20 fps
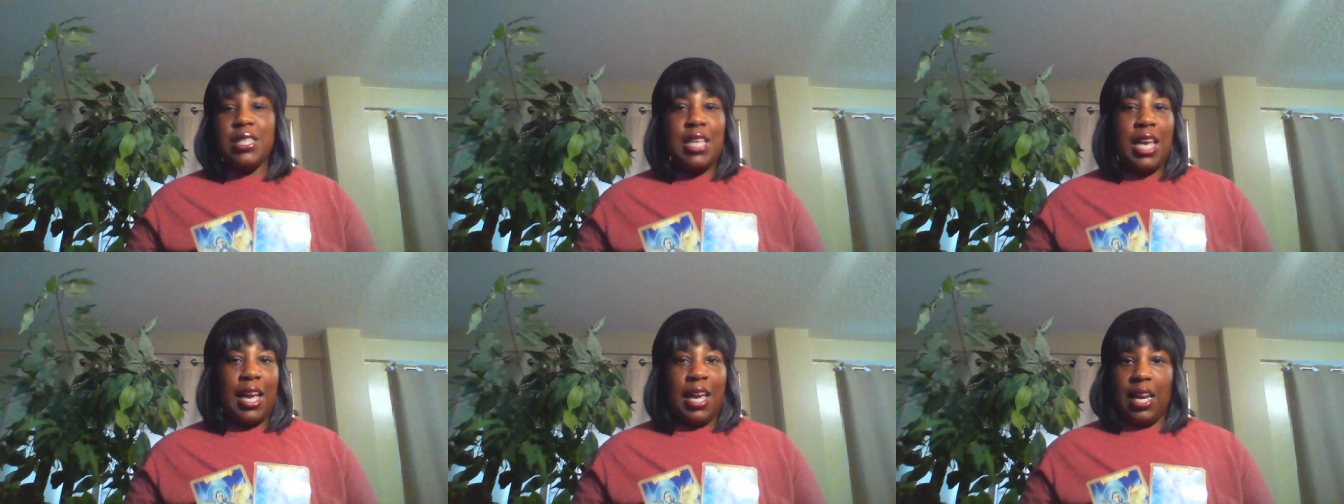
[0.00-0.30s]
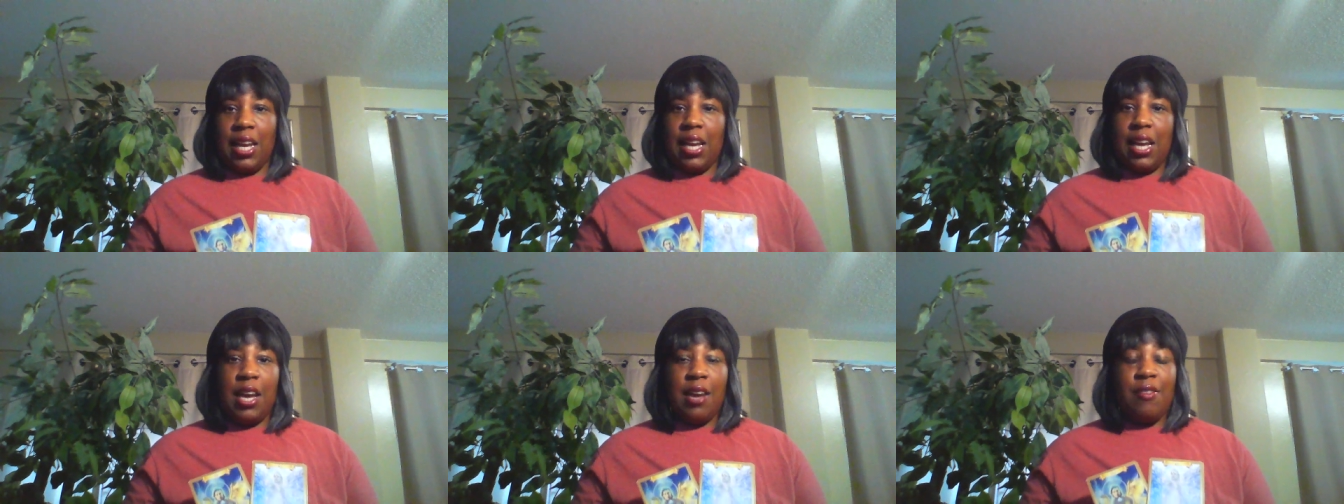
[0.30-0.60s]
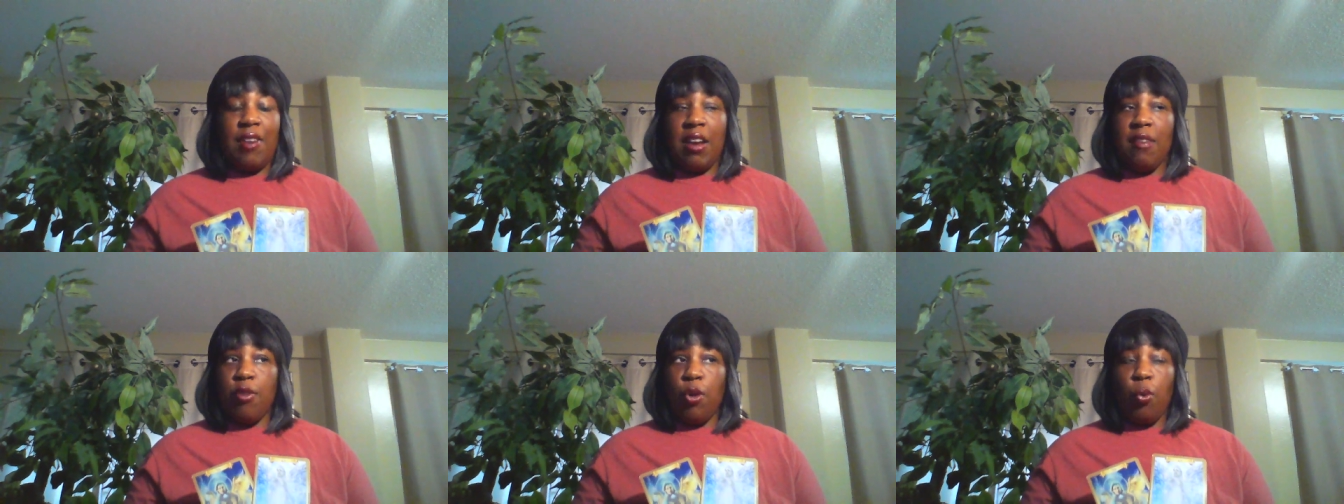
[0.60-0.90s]
taking care
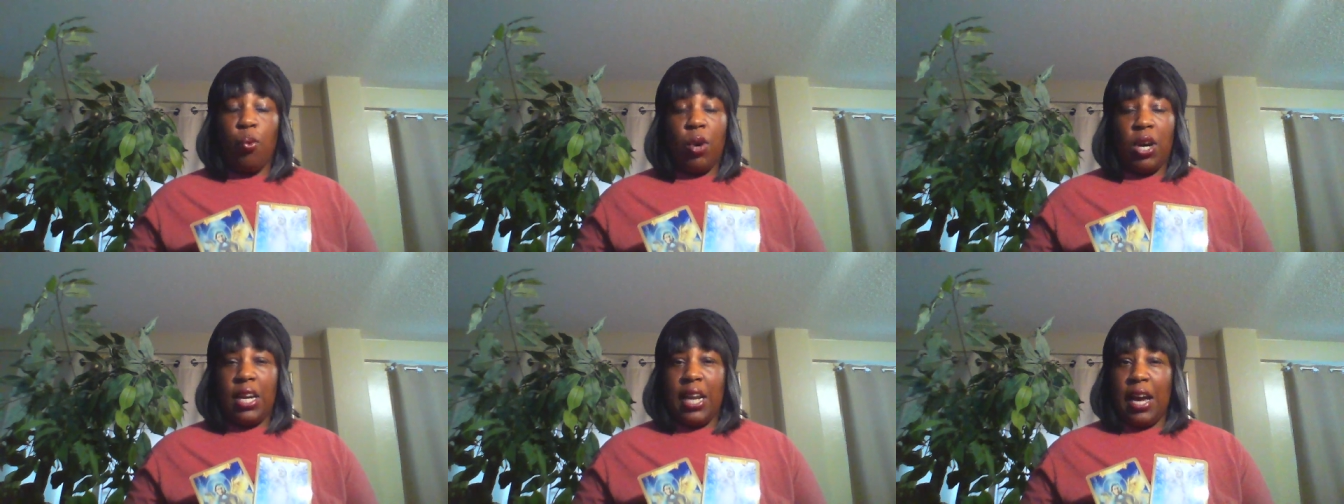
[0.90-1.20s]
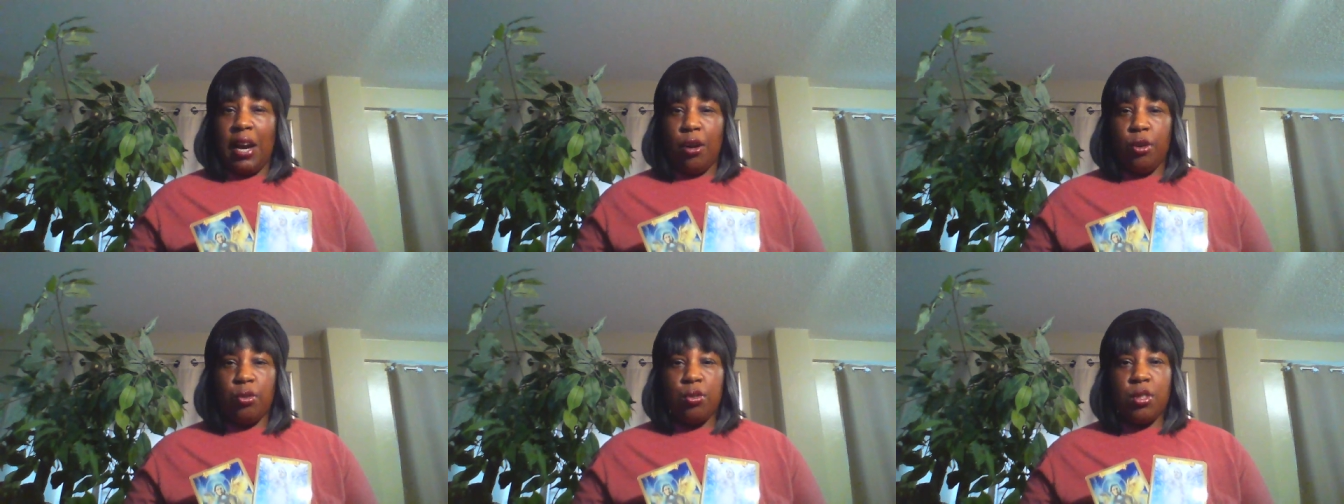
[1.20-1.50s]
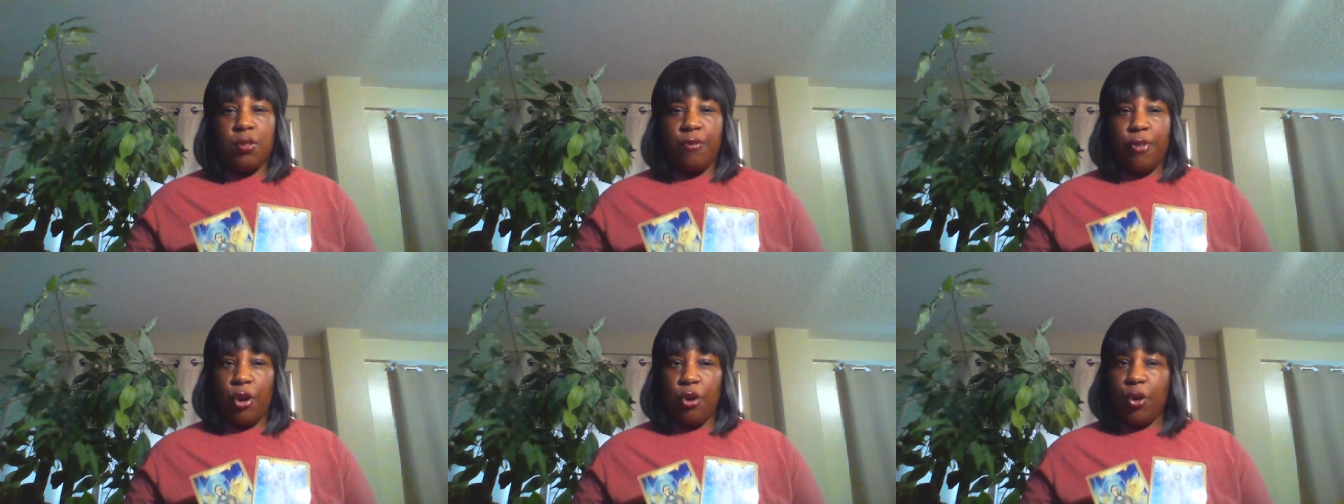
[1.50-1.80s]
of everyone
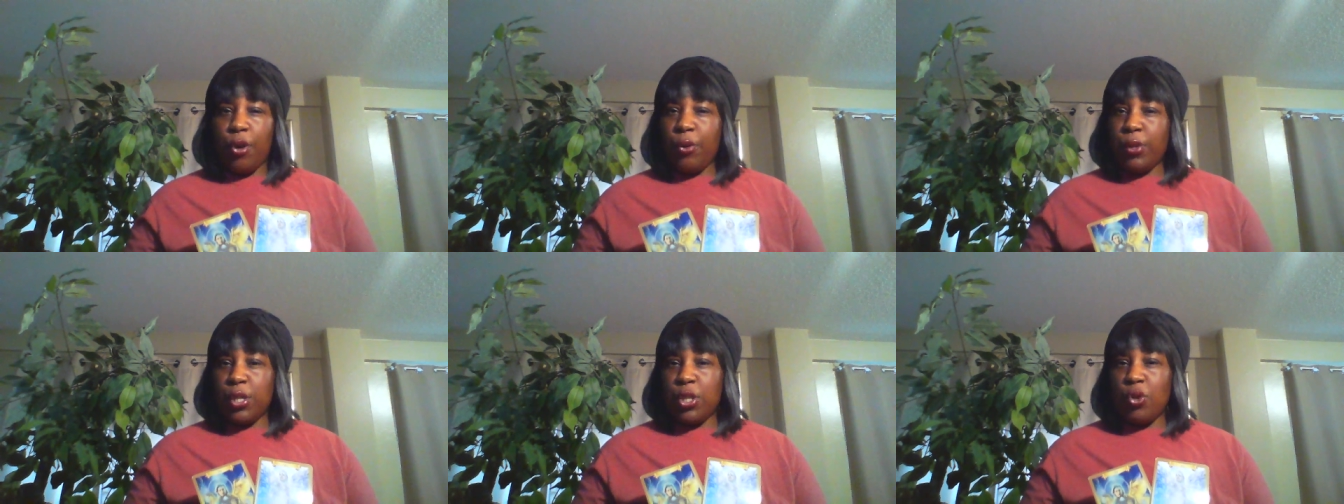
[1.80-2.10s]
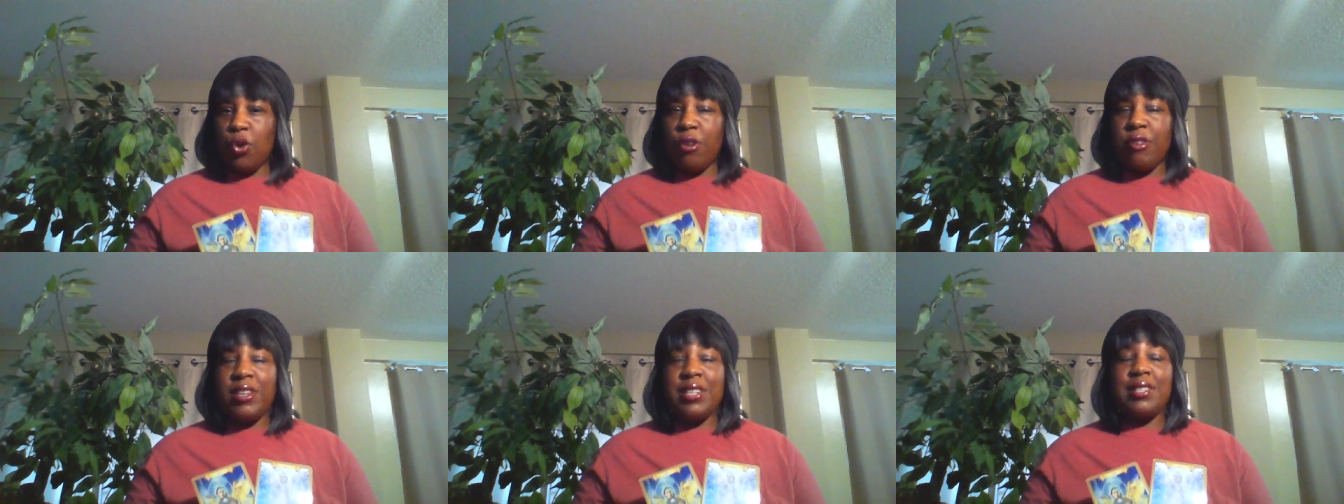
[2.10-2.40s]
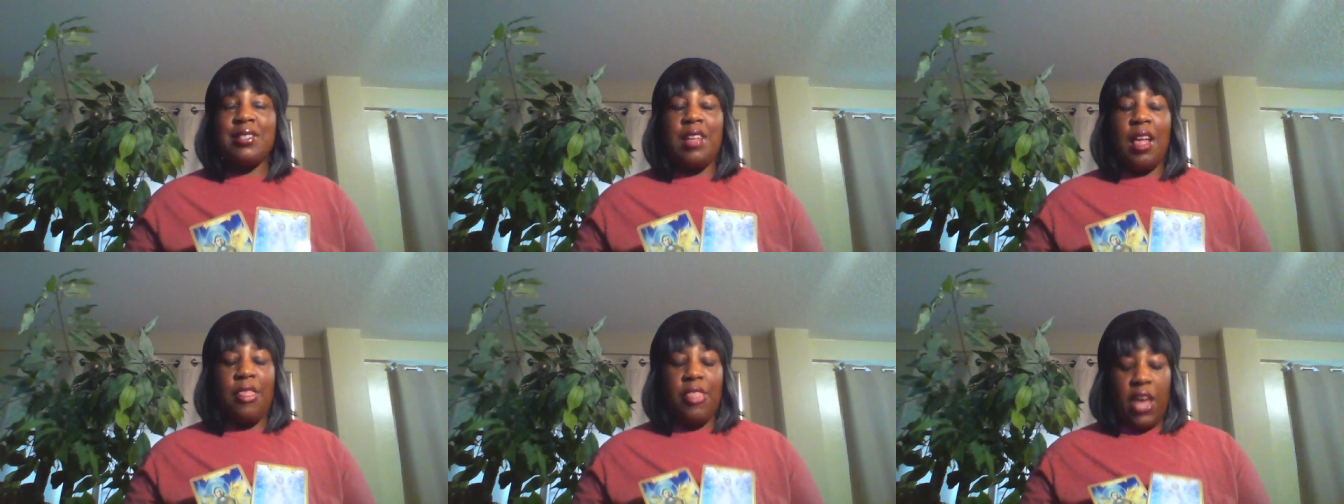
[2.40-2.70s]
else, Virgo and
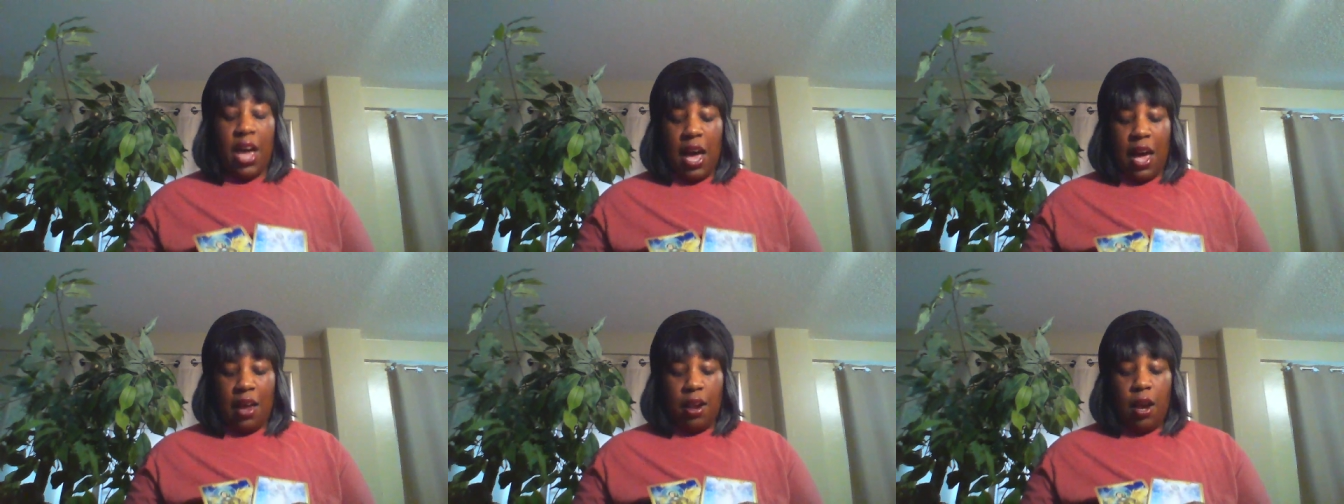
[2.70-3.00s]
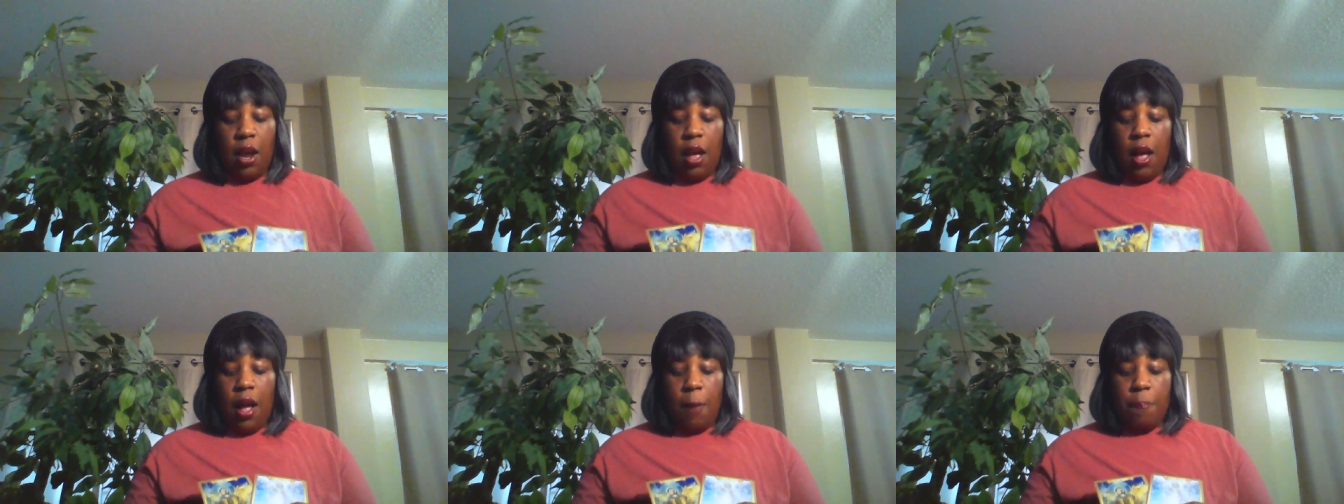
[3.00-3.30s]
Taurus, that